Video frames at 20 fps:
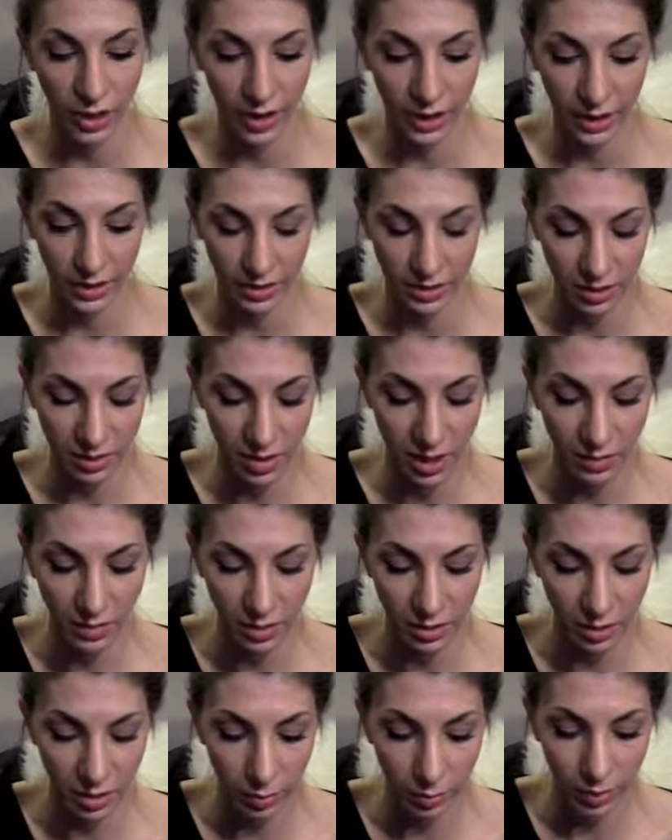I like. It does
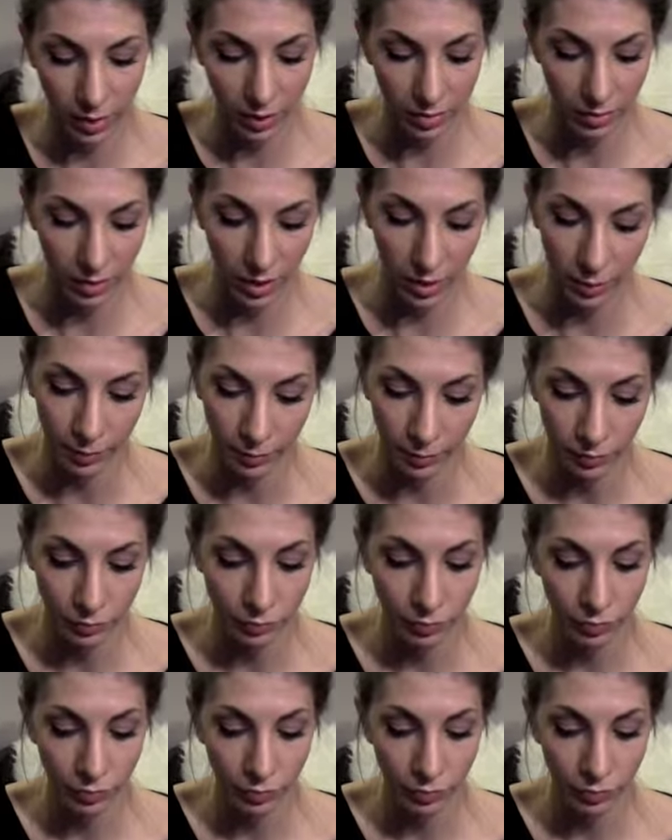have a little bit of a,